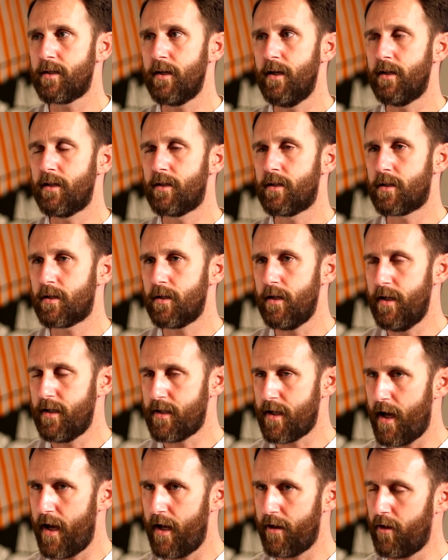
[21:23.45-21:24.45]
It's, it's
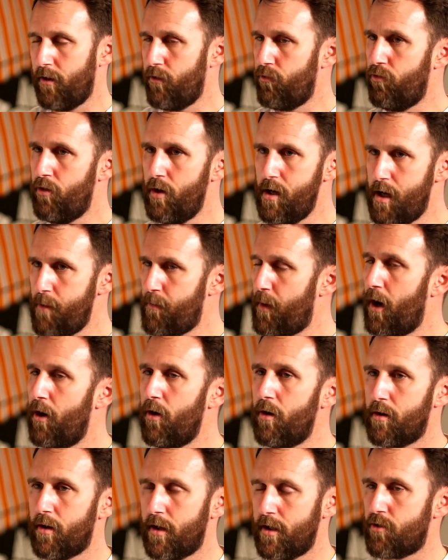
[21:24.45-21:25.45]
had really
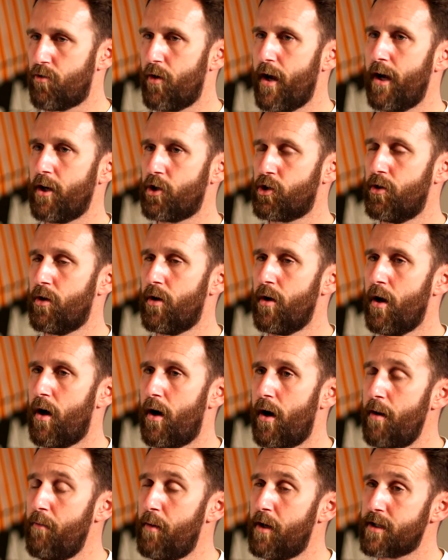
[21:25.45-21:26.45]
polarized reaction
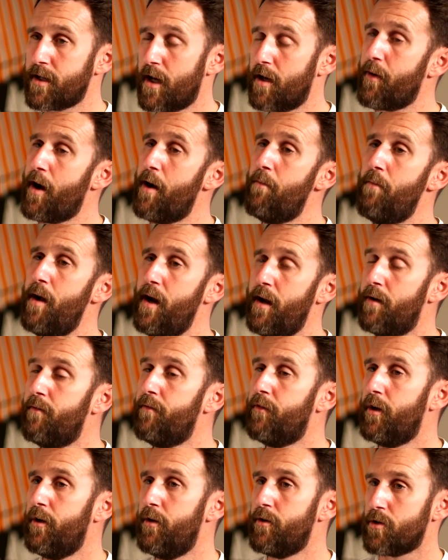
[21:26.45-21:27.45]
online, but it's had about a million
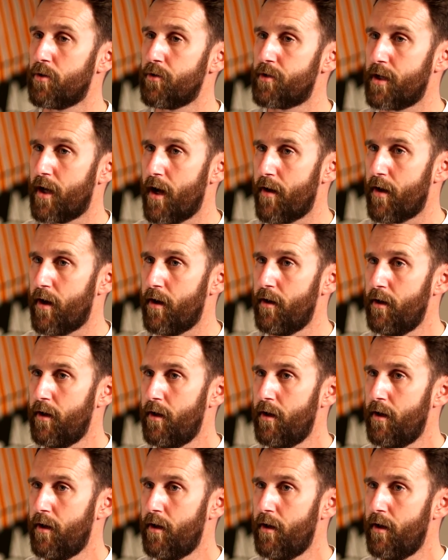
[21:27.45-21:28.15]
views altogether.